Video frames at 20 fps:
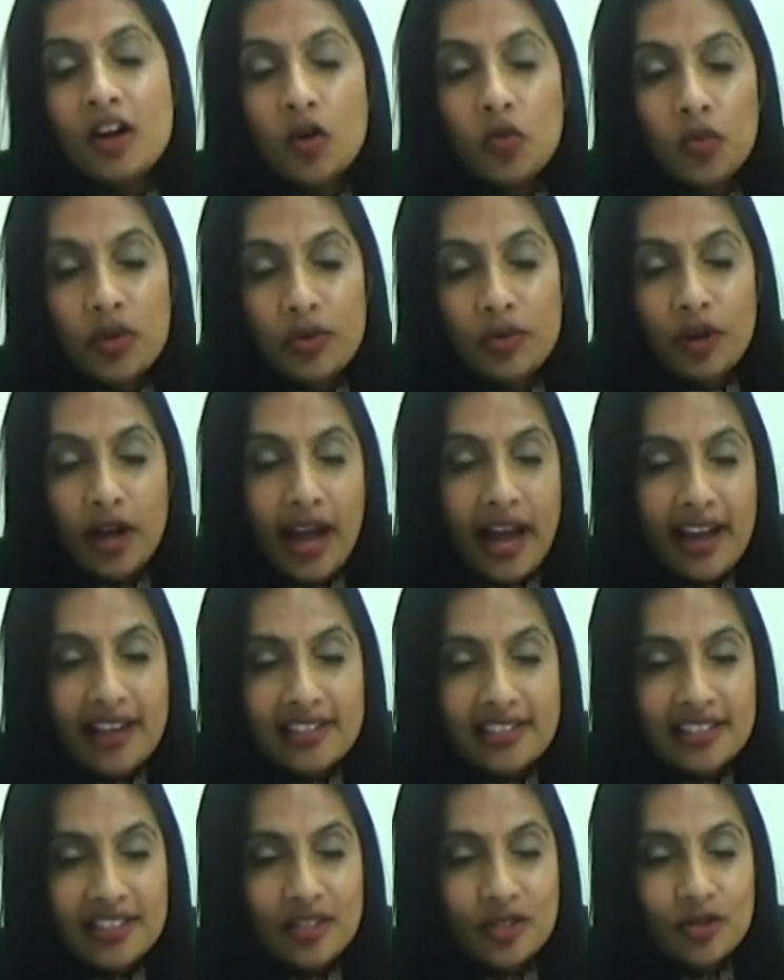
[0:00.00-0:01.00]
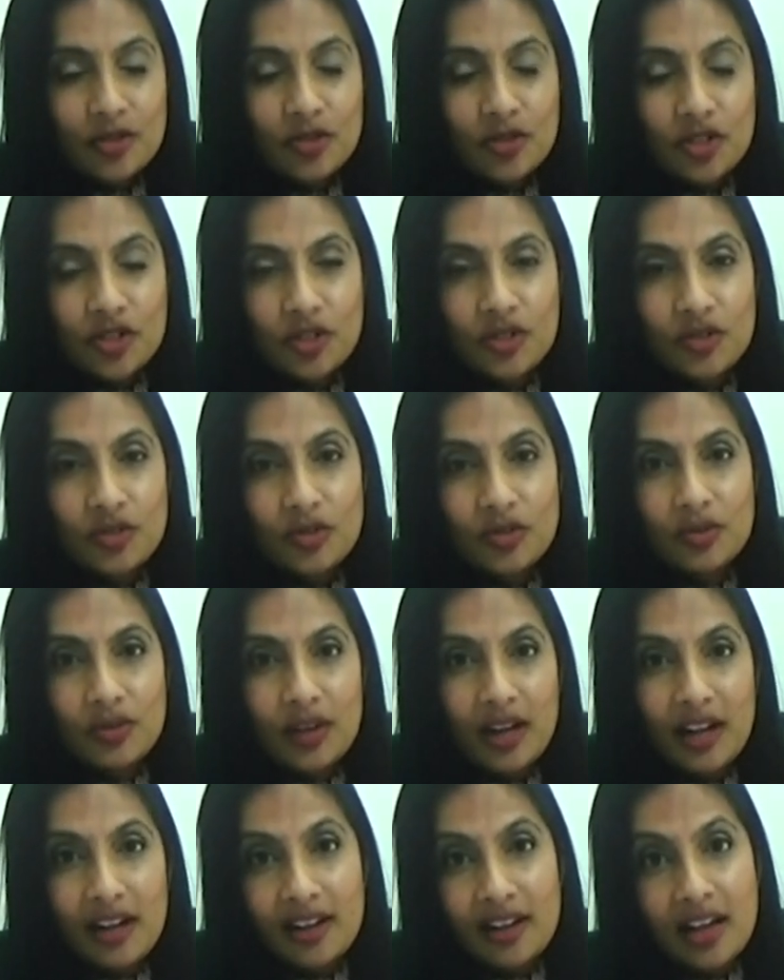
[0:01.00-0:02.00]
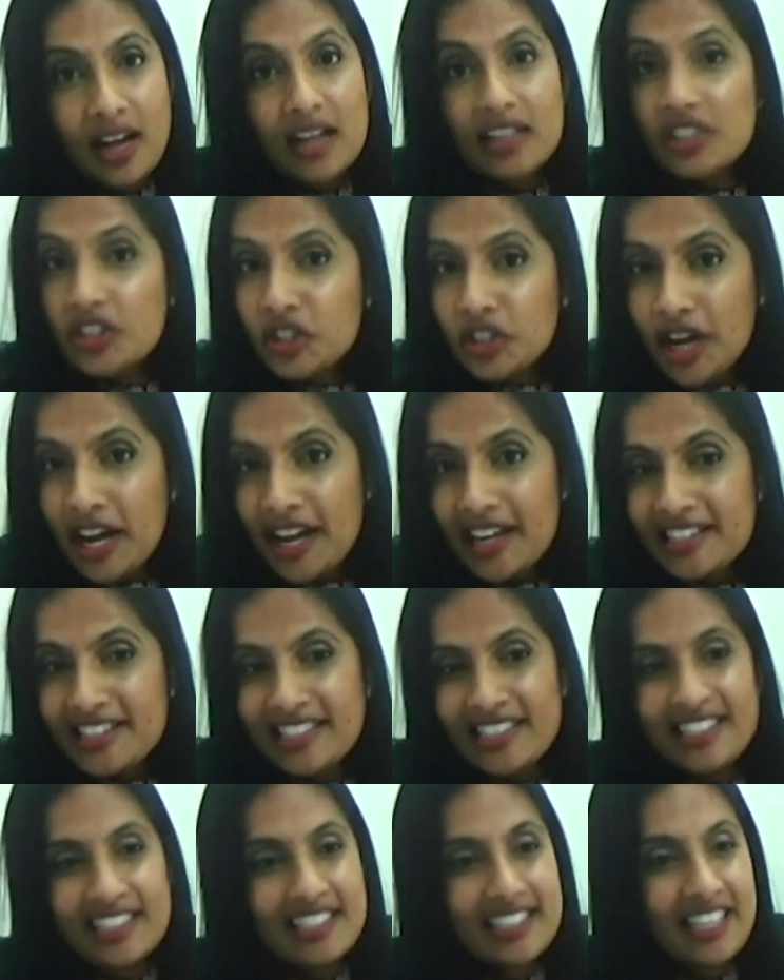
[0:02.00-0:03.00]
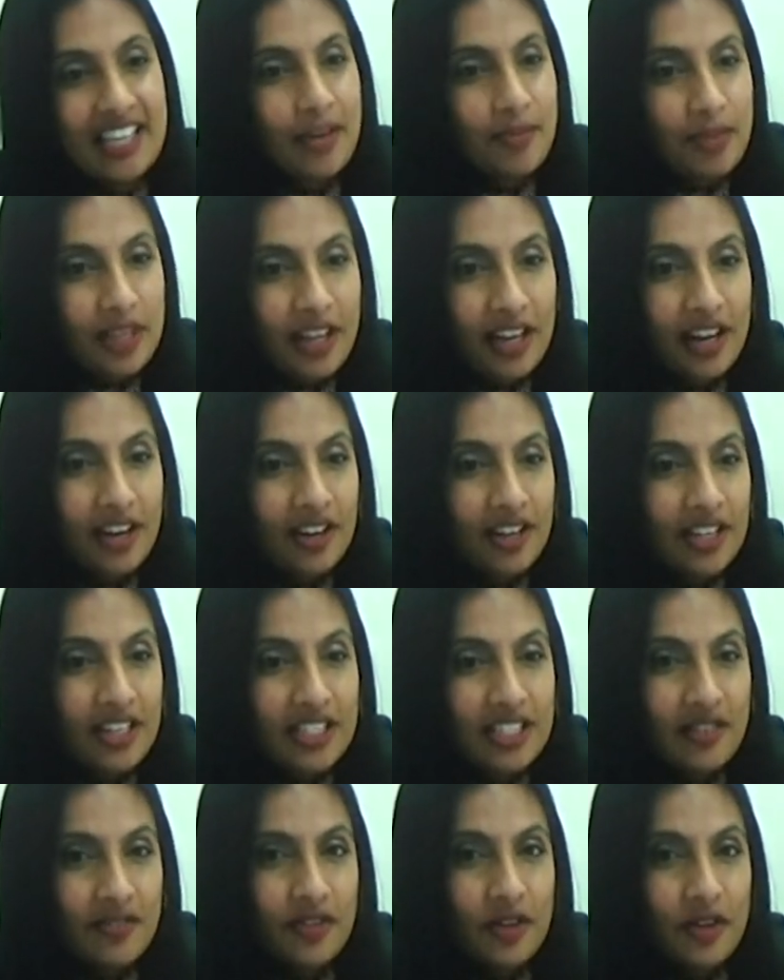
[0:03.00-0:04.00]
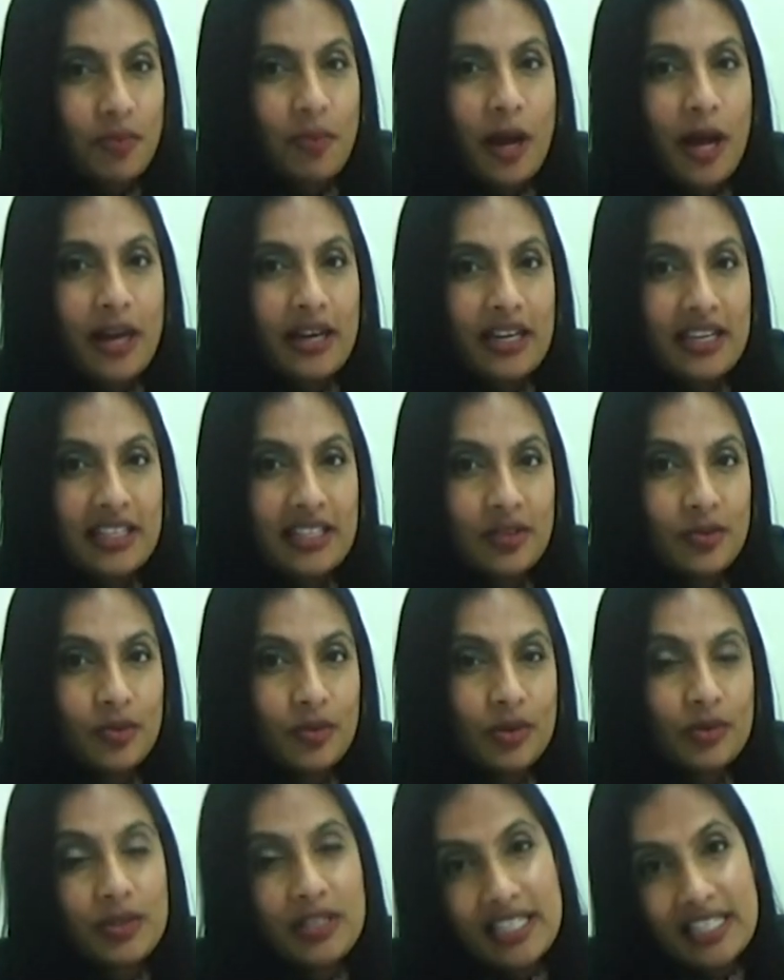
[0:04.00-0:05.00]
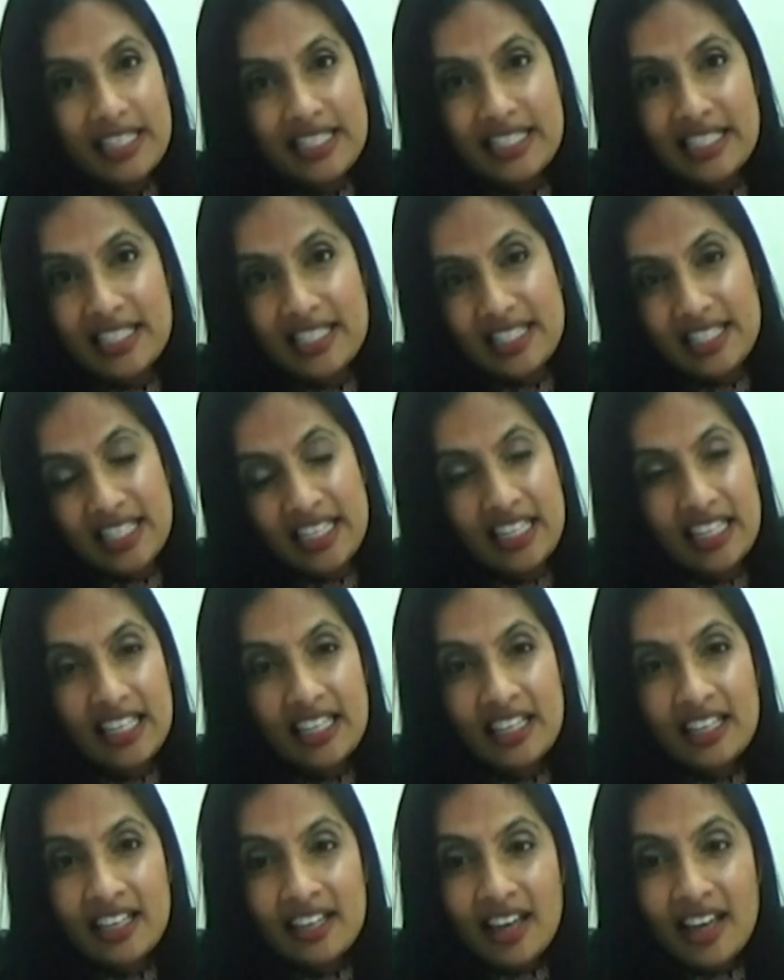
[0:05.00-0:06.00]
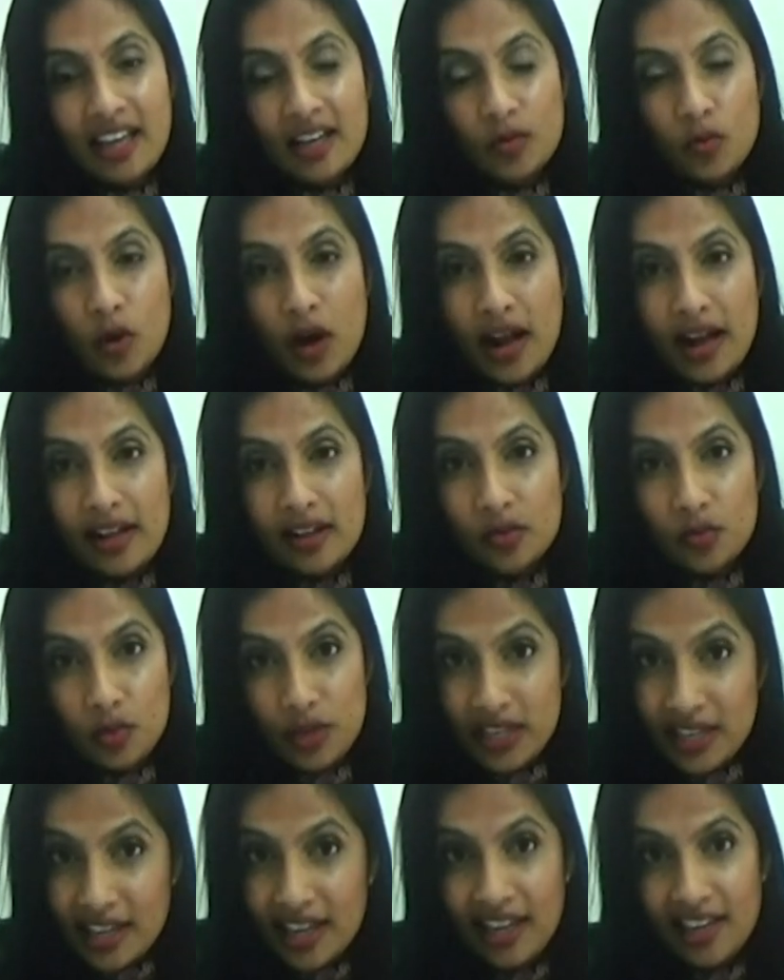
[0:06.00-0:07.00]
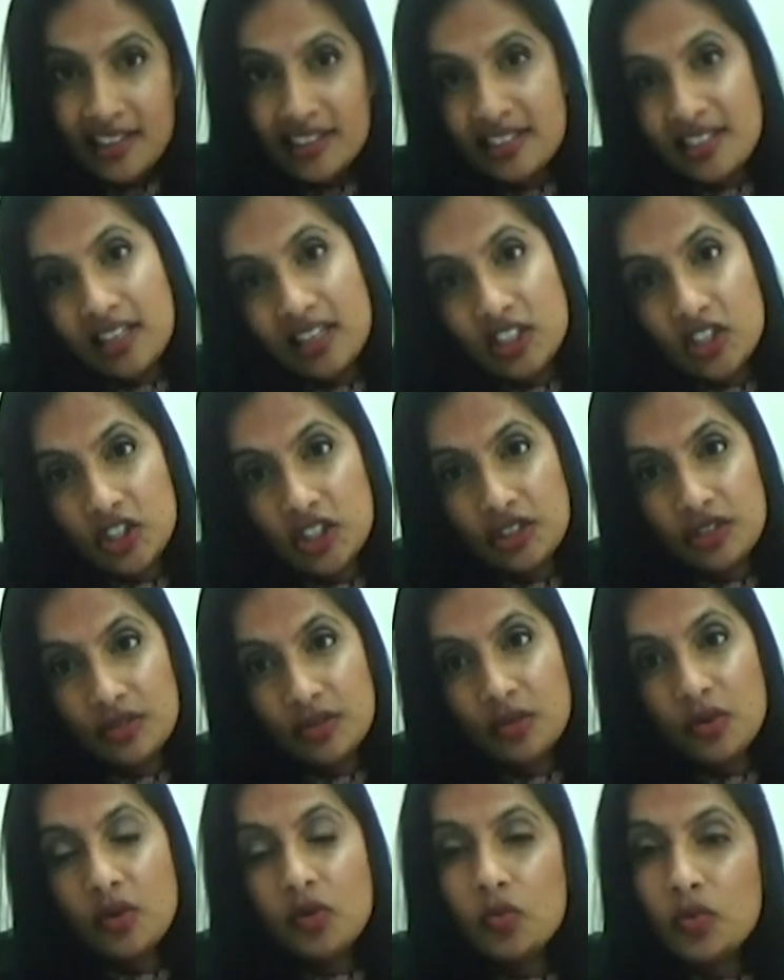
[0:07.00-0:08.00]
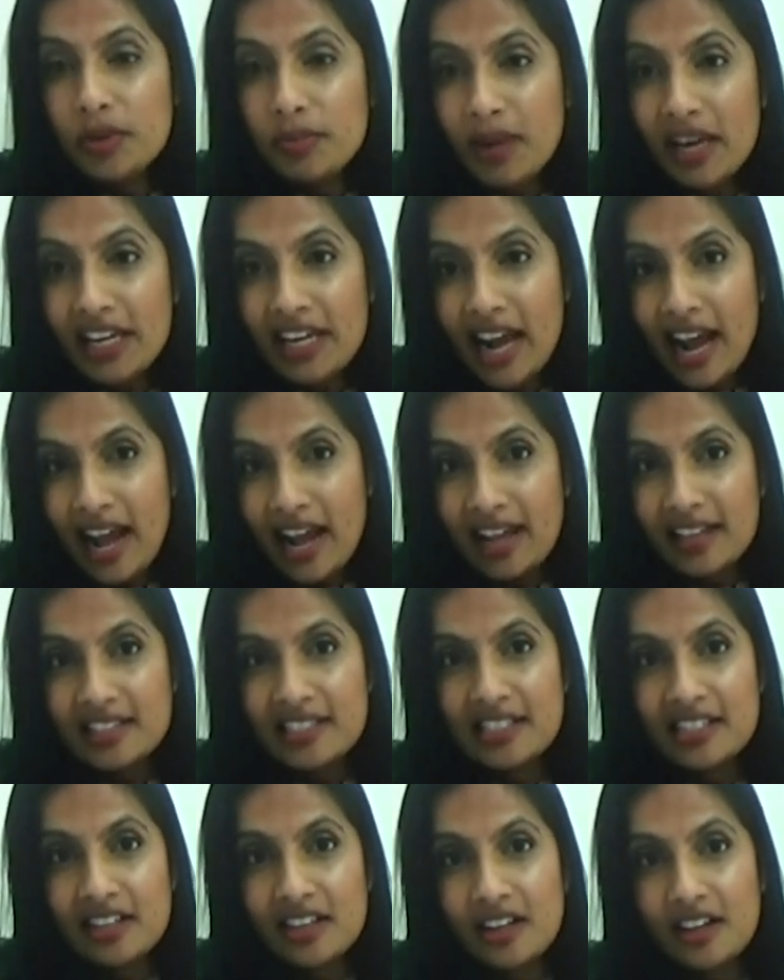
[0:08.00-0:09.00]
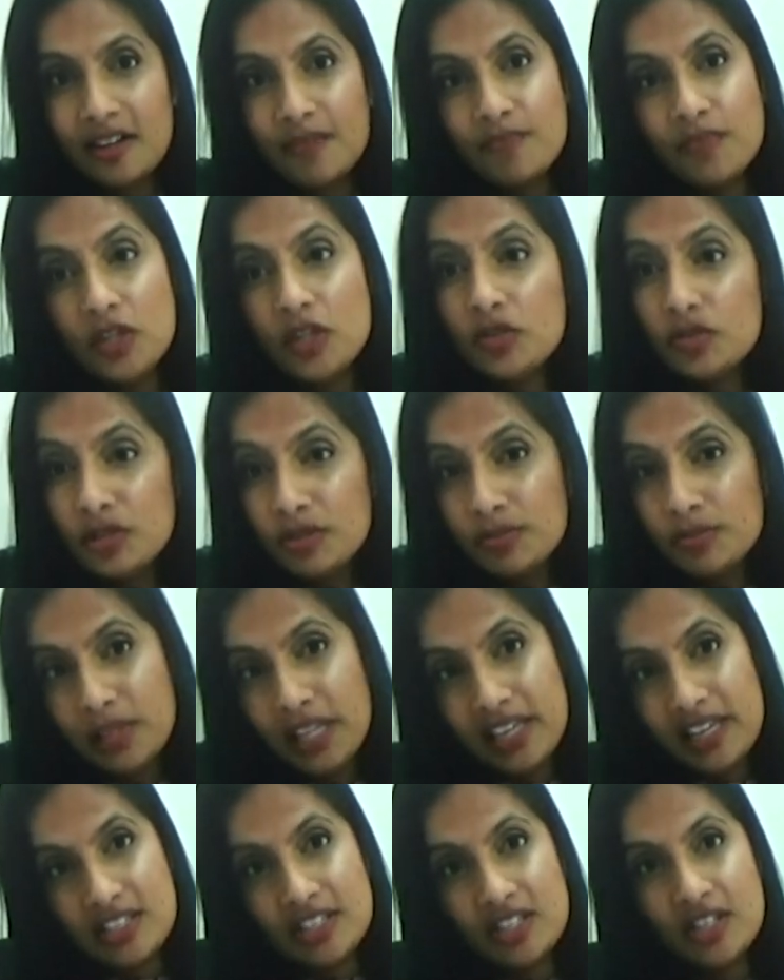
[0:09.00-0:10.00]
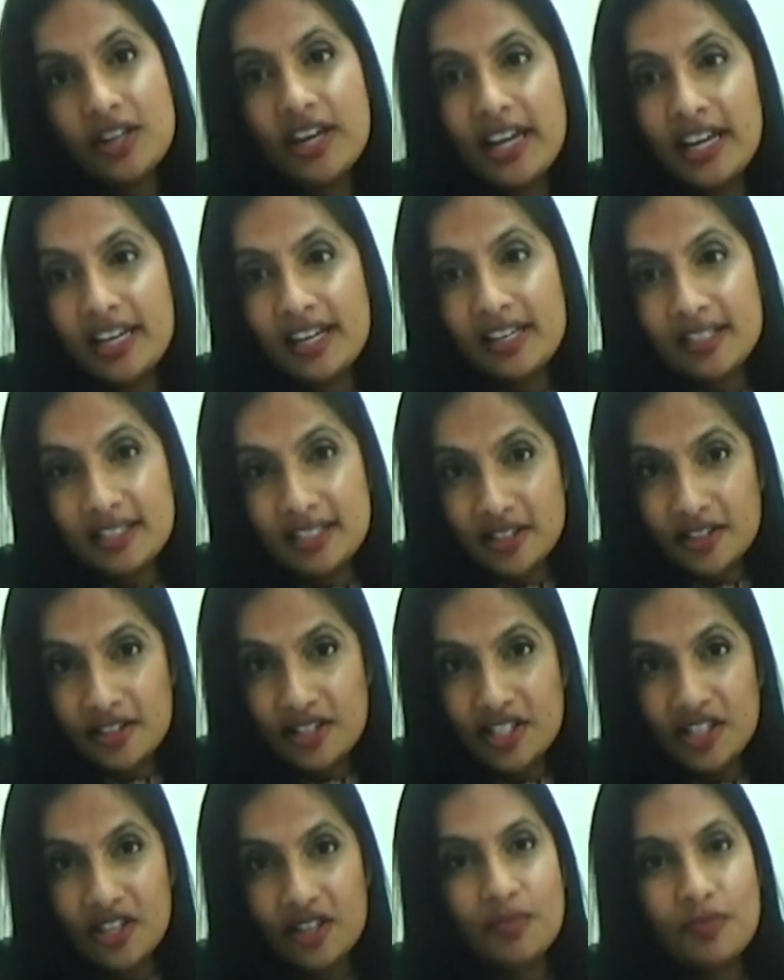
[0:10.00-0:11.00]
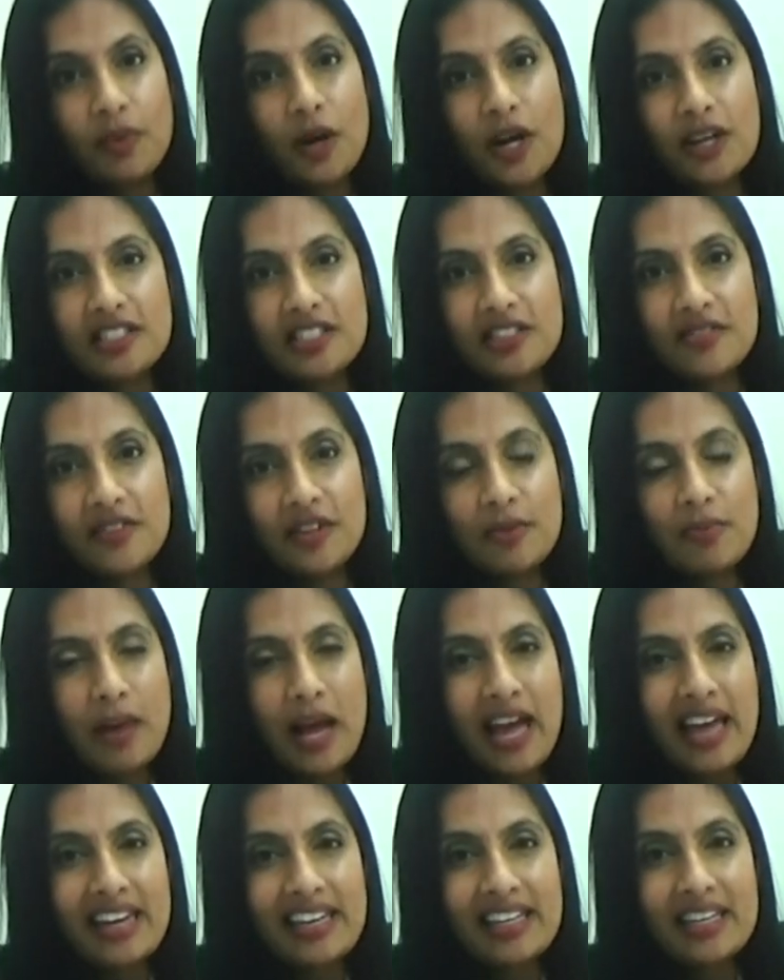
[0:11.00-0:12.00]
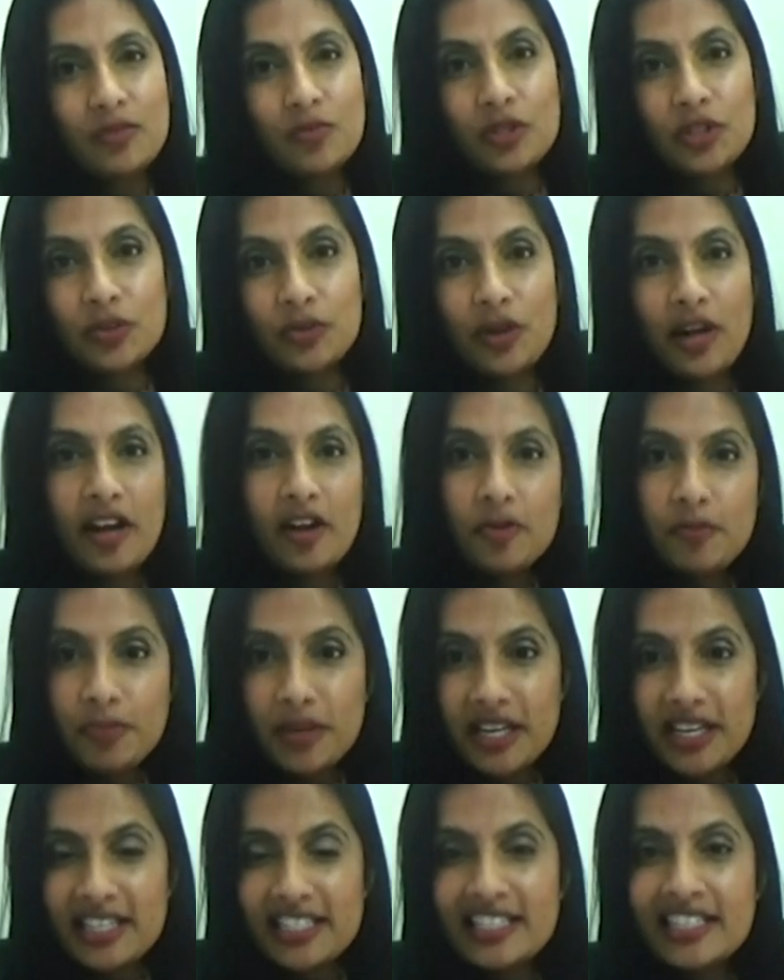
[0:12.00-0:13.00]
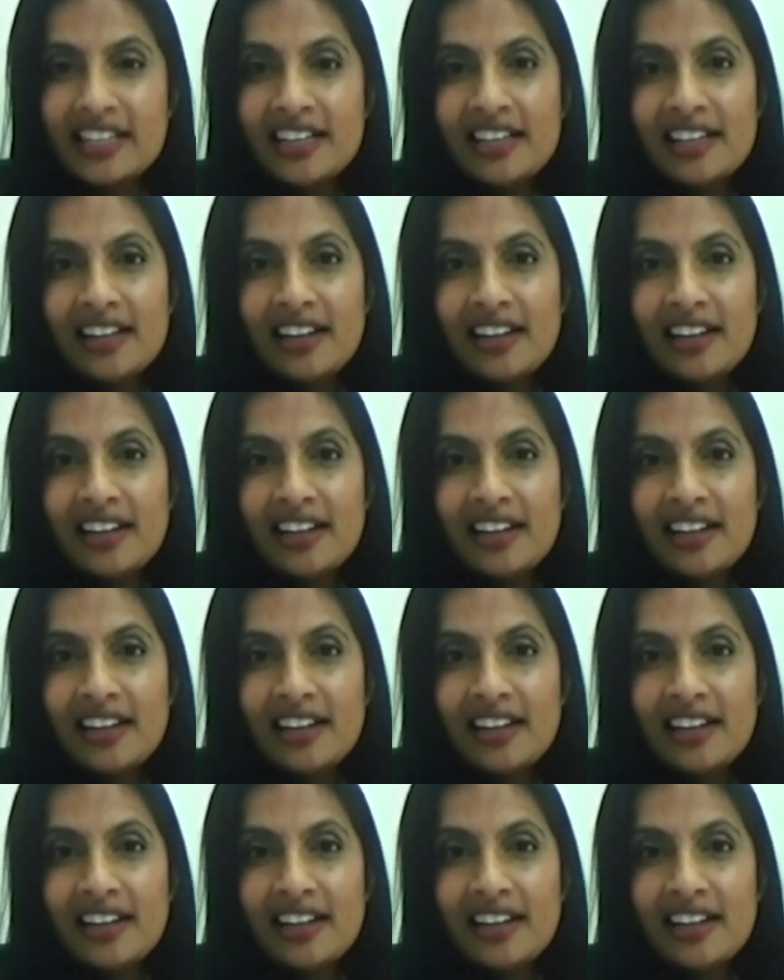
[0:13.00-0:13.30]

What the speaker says: We will ask you to undress and examine the areas of your body that we would need to see. And while we can't touch you, we might ask you to place your hands on certain parts of your body, which will help us